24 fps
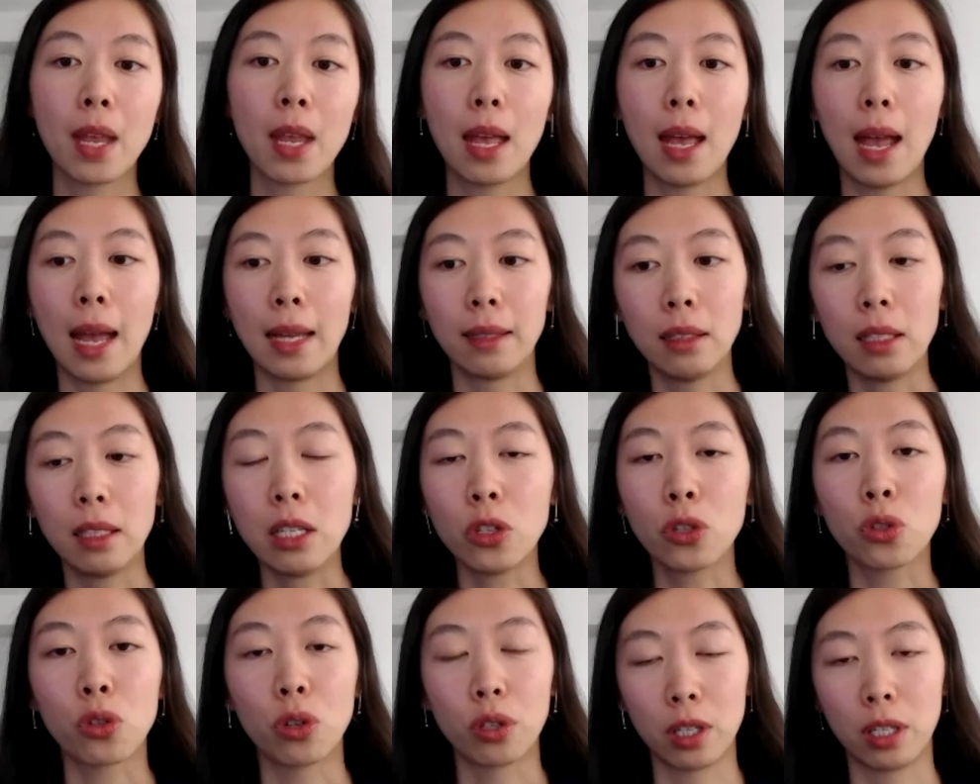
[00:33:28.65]
at these
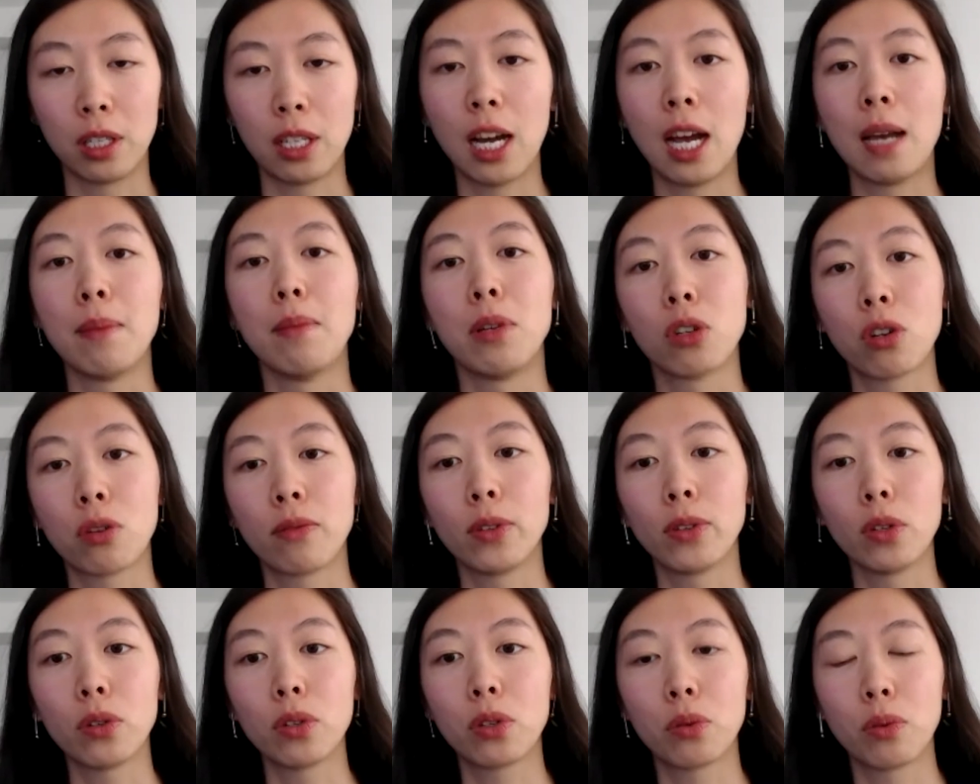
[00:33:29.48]
certain time
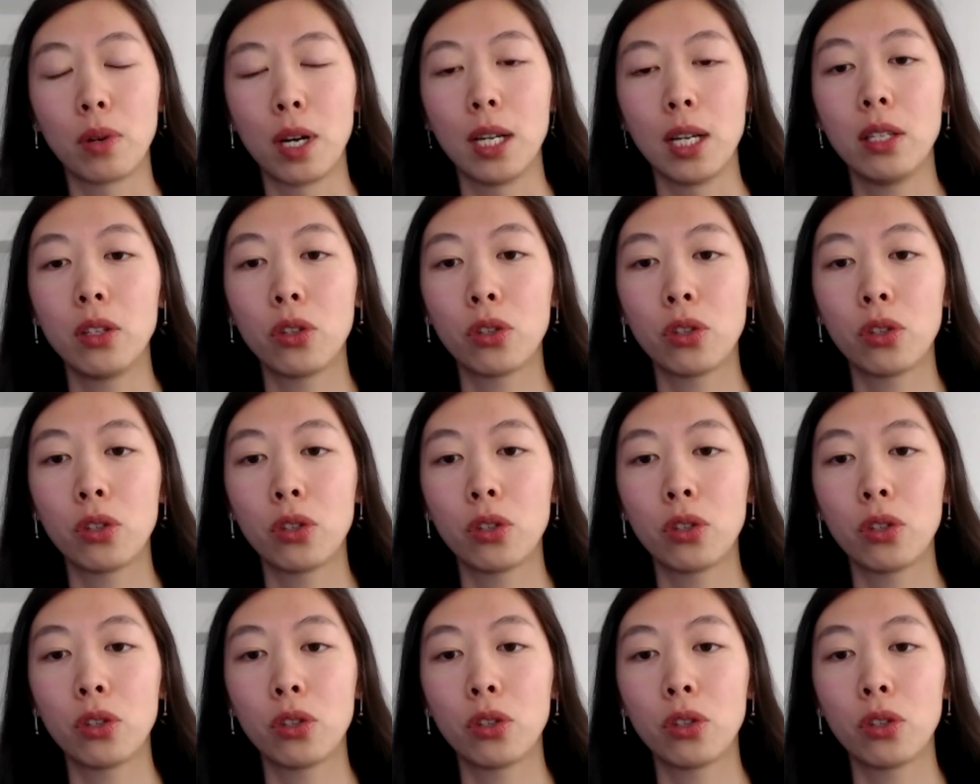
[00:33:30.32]
intervals, right?